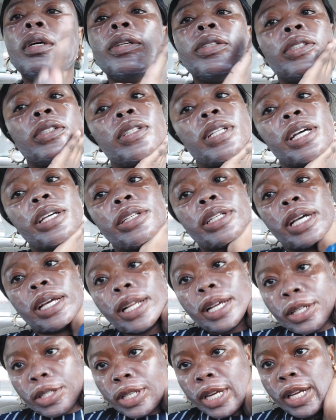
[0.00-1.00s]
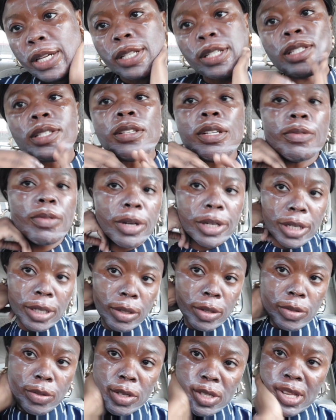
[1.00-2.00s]
so that you can actually see what
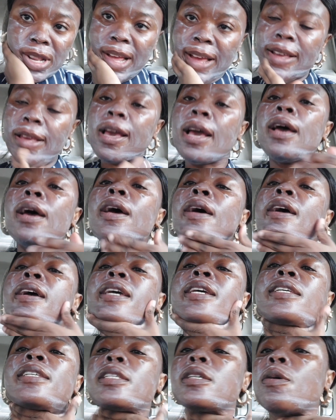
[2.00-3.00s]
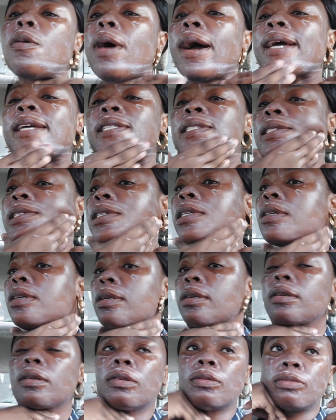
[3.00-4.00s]
it looks like. It's quite
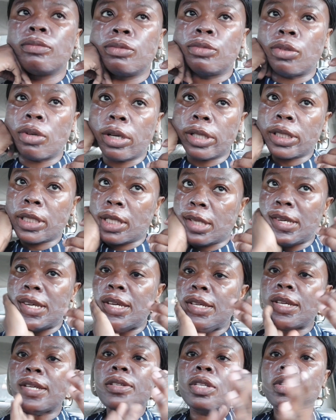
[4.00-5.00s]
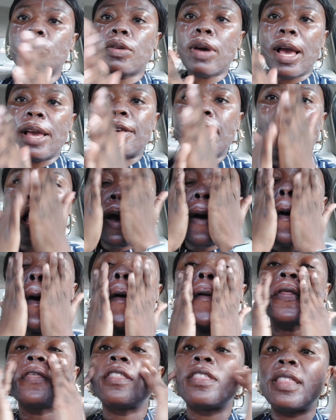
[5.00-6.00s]
runny,
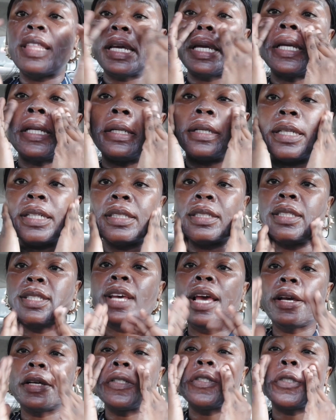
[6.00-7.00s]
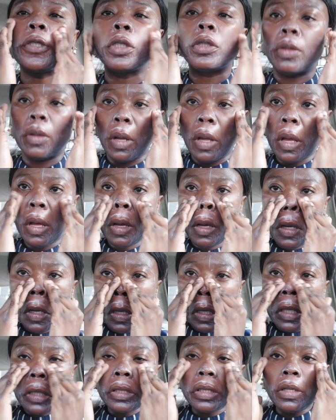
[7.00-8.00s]
or thin in texture.
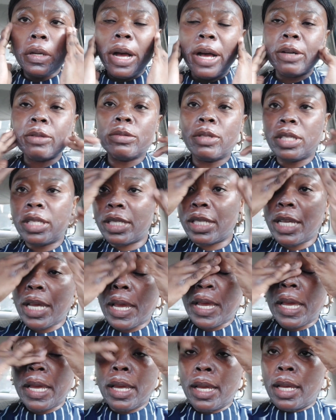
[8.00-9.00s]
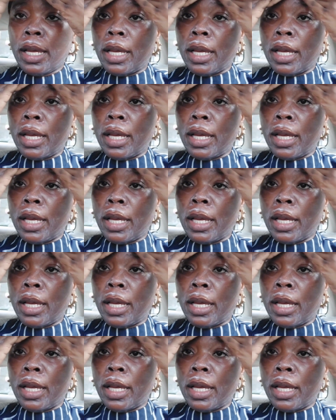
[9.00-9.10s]
So I would say